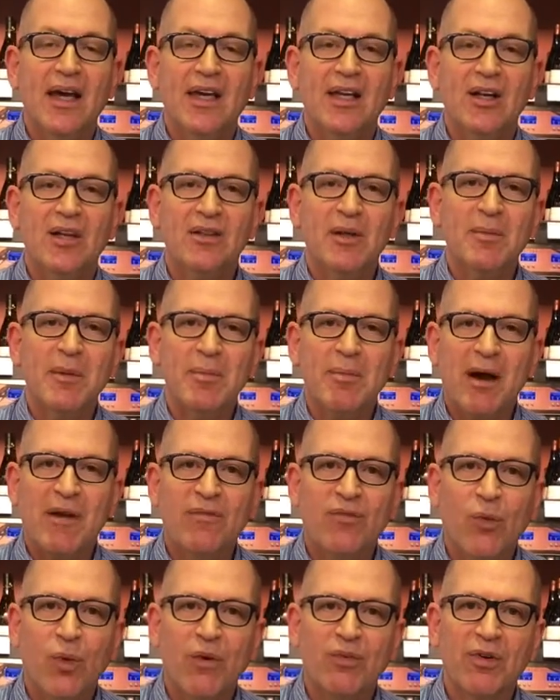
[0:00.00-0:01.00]
You know, let me buy
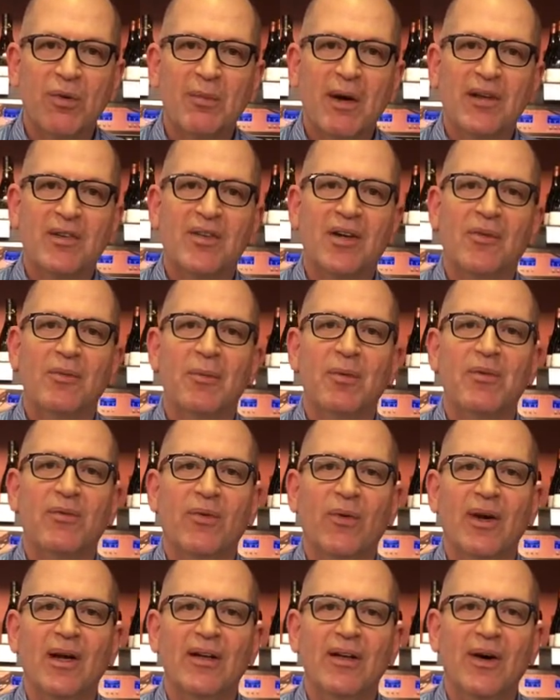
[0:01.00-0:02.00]
four for myself. And
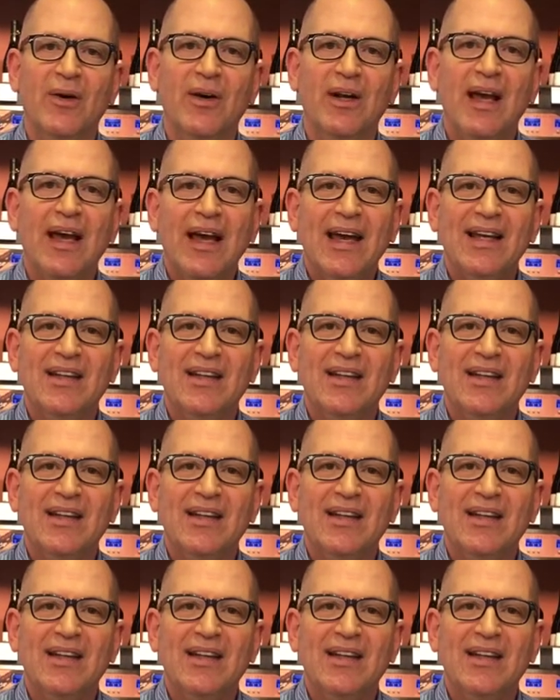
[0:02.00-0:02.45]
before you know it,